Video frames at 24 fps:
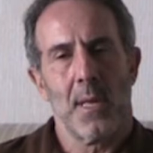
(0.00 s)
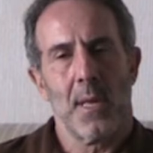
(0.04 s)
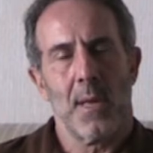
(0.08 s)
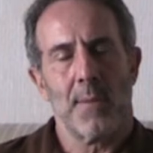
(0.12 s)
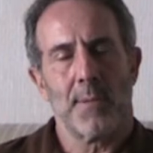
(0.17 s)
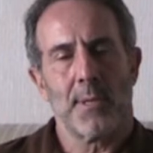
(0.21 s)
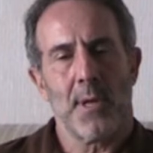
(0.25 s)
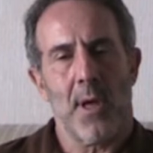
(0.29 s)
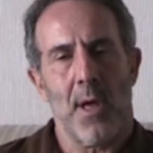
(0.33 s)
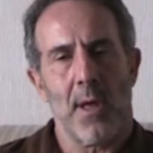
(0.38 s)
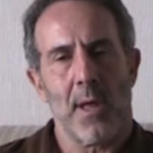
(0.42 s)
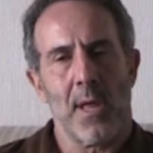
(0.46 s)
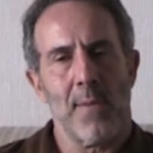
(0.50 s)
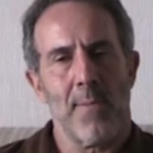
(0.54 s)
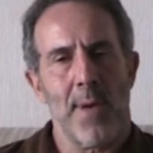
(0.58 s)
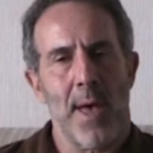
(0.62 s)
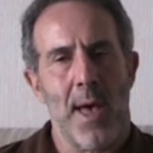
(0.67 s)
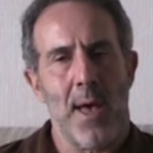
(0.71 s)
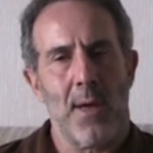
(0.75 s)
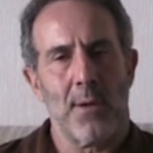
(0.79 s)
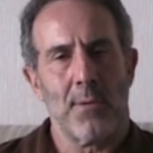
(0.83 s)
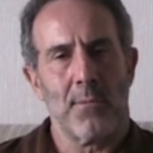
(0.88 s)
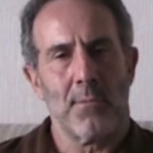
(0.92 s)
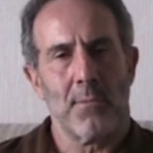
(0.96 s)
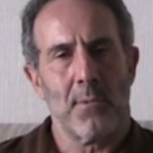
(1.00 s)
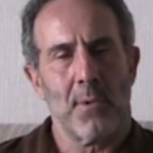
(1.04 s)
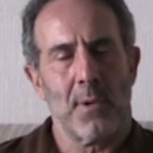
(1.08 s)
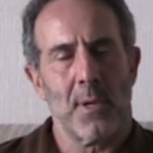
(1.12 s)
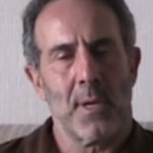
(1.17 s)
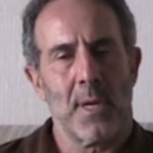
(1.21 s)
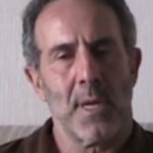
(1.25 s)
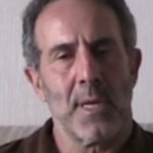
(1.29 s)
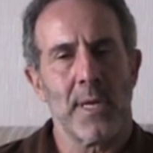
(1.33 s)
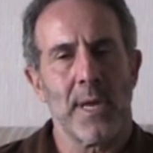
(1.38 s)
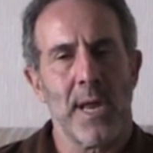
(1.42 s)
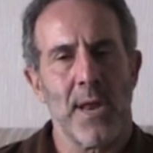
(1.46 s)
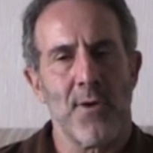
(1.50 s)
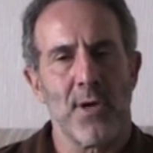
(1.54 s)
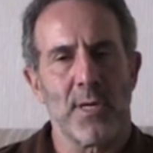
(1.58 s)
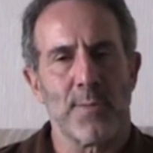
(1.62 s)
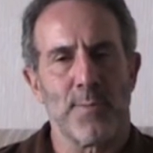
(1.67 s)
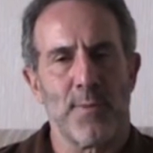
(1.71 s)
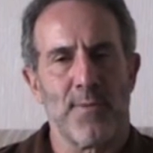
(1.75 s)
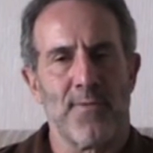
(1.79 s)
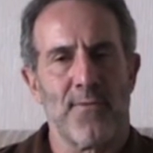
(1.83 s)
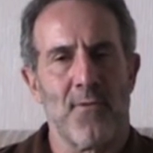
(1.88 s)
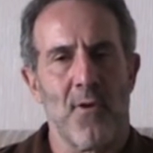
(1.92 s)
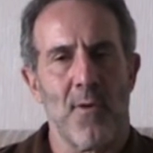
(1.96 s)
I'm talking about continuous
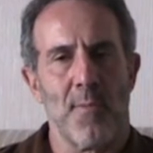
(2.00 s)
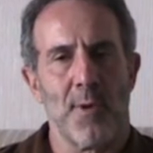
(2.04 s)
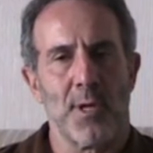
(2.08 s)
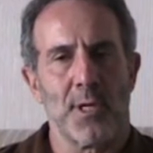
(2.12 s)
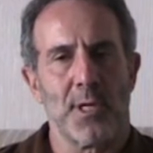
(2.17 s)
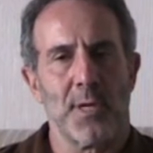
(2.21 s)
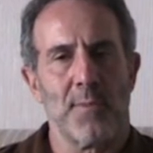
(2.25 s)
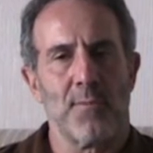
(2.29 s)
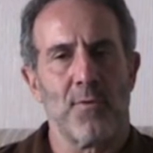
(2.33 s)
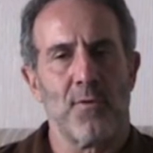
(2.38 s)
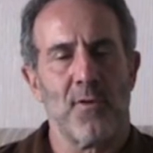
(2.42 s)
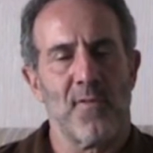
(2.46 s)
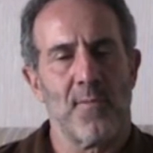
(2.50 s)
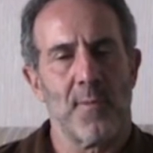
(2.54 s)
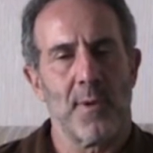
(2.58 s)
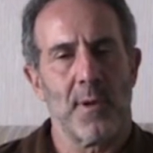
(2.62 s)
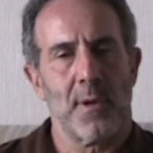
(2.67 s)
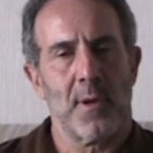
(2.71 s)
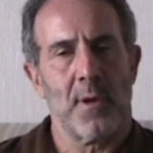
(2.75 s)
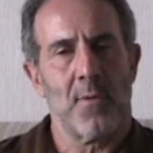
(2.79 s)
performance improvement.